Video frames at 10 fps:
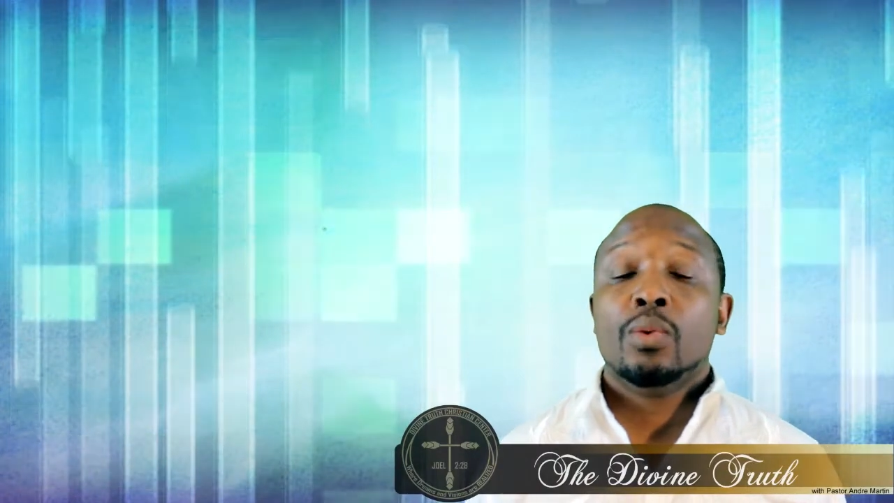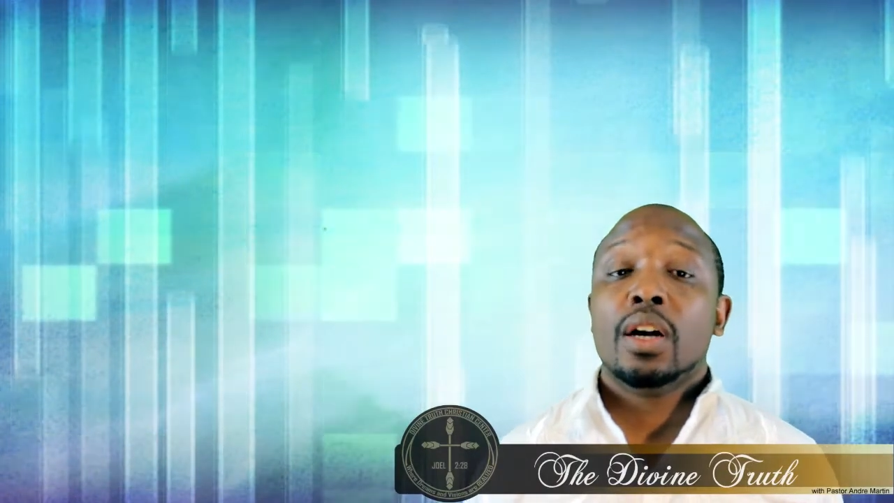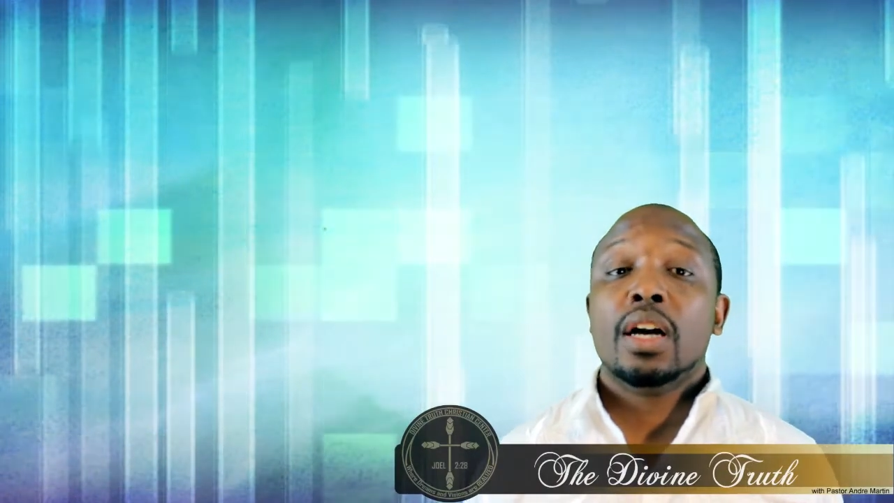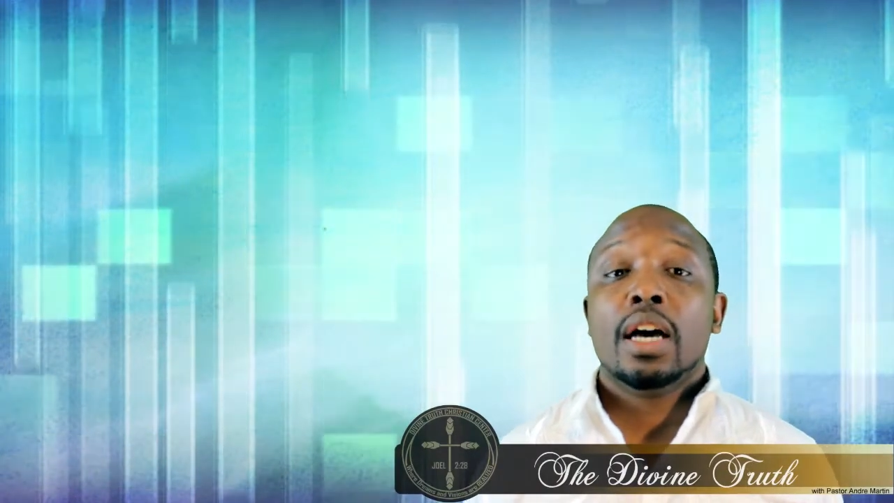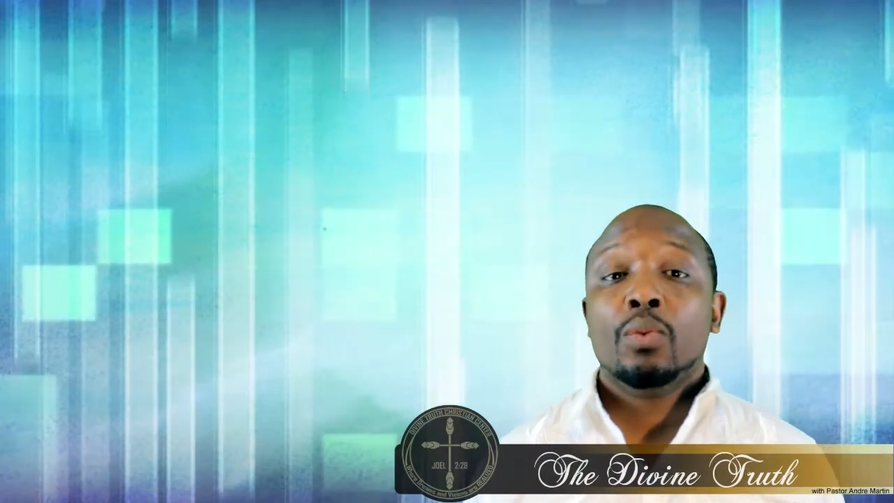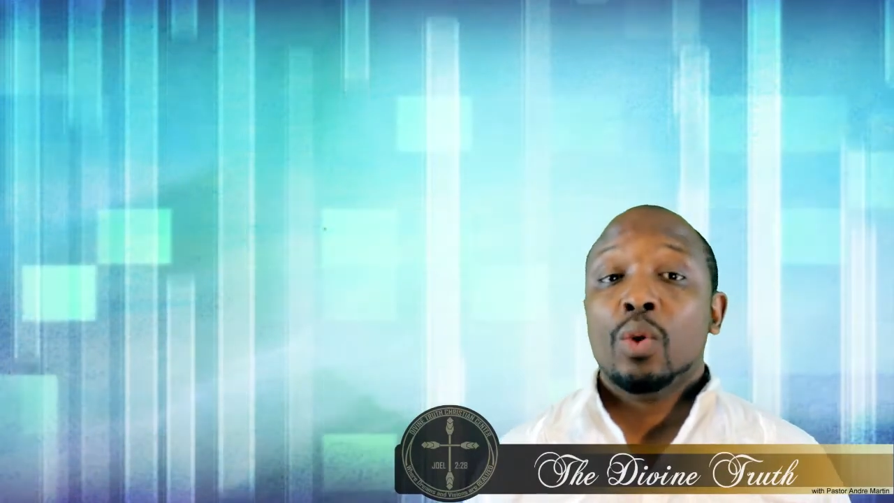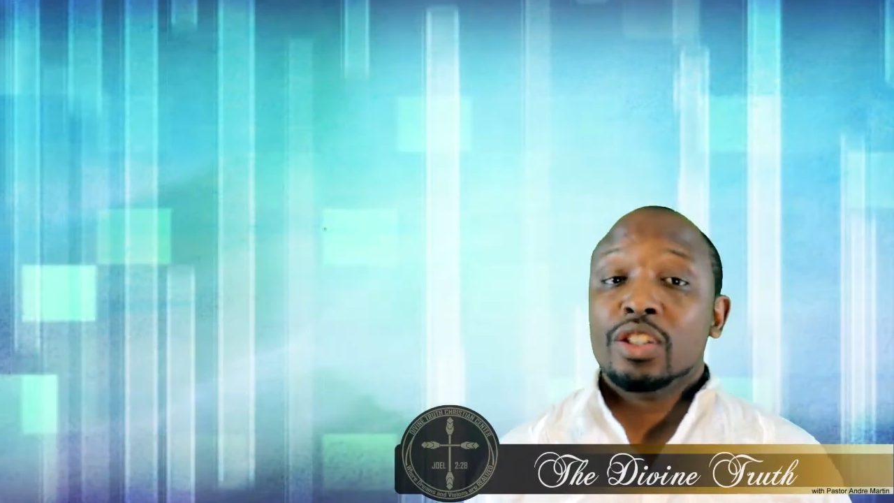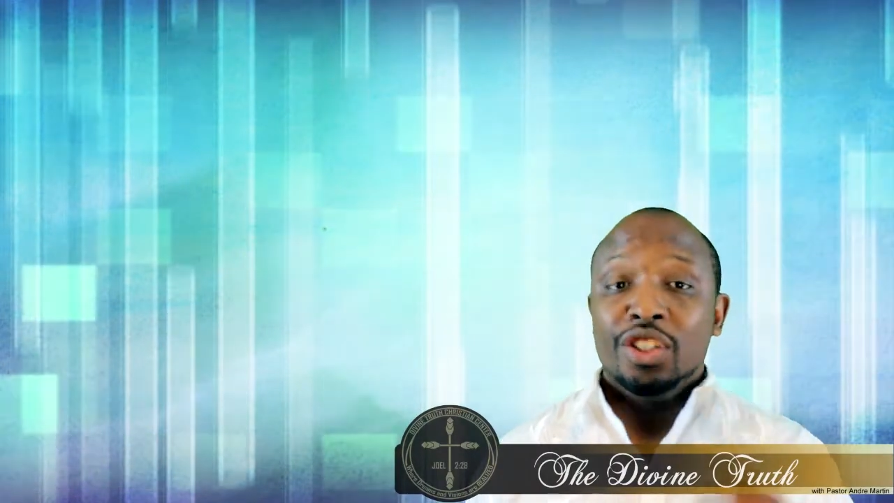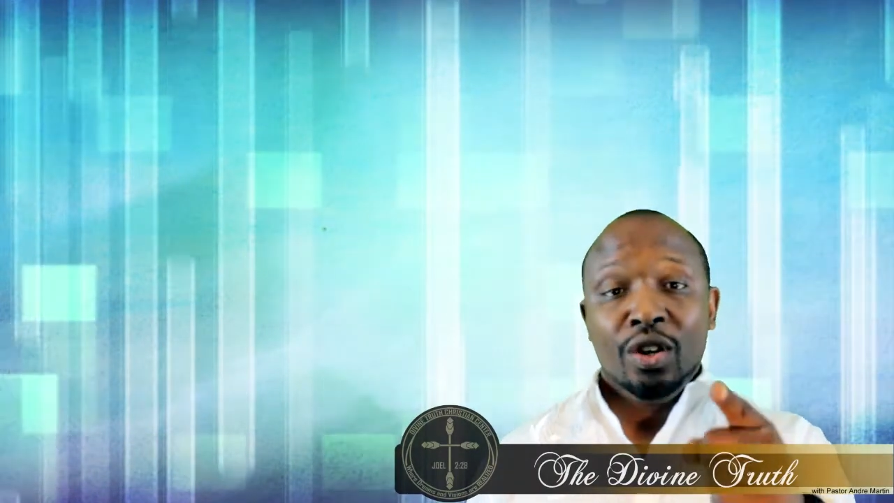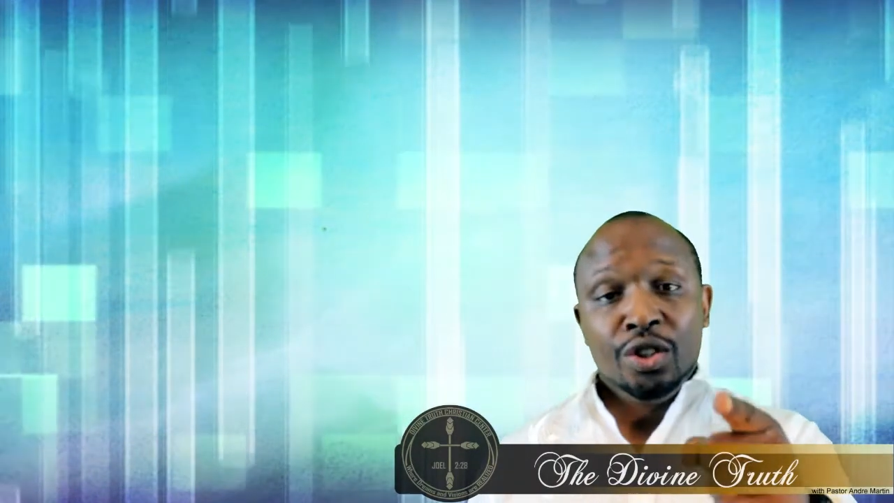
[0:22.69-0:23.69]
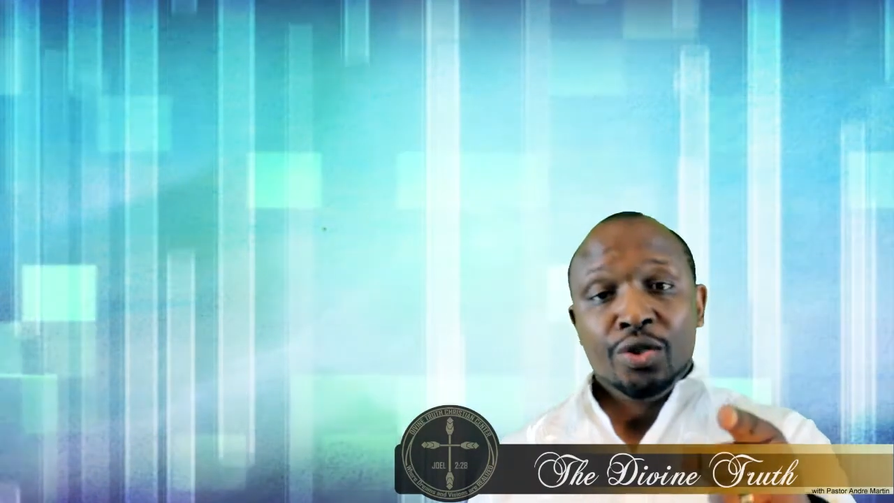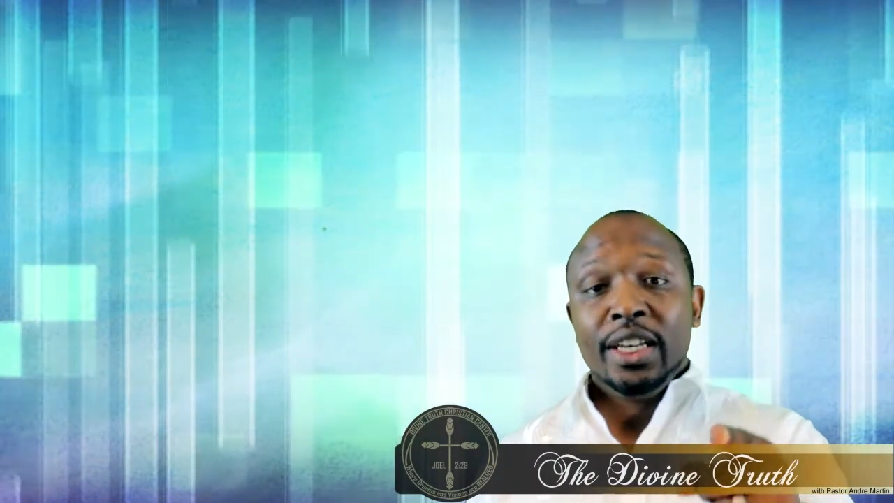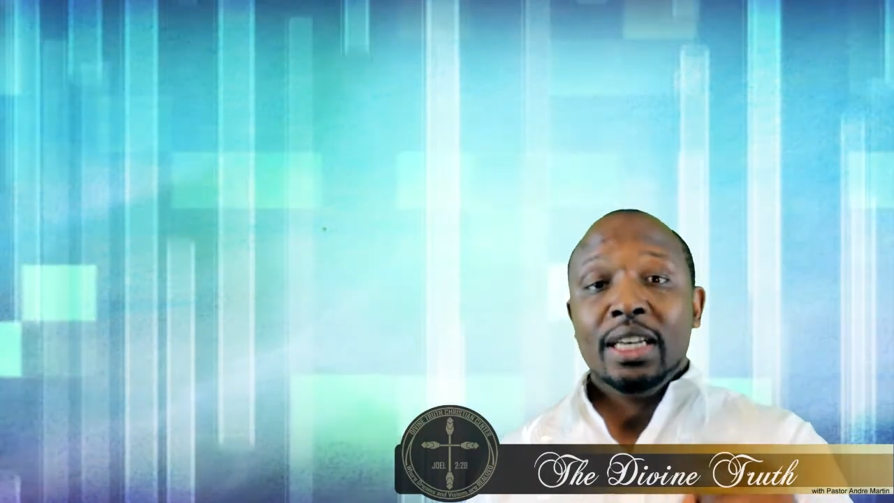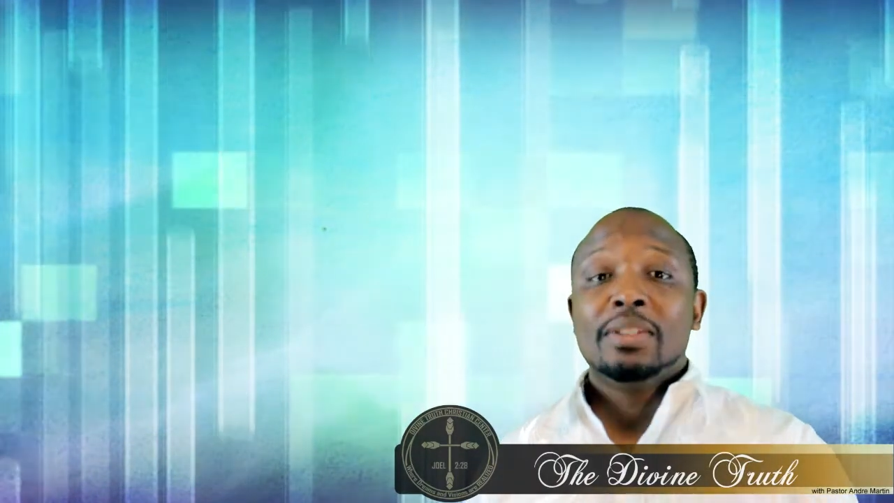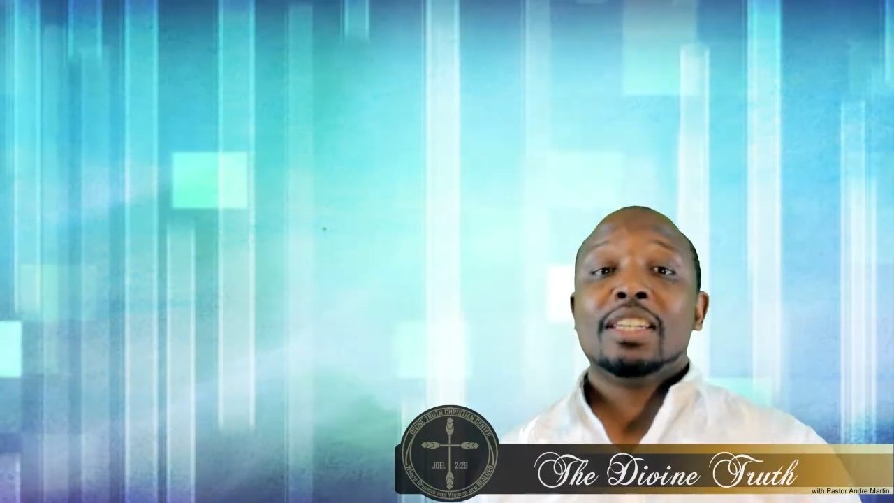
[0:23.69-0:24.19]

where God wants your dreams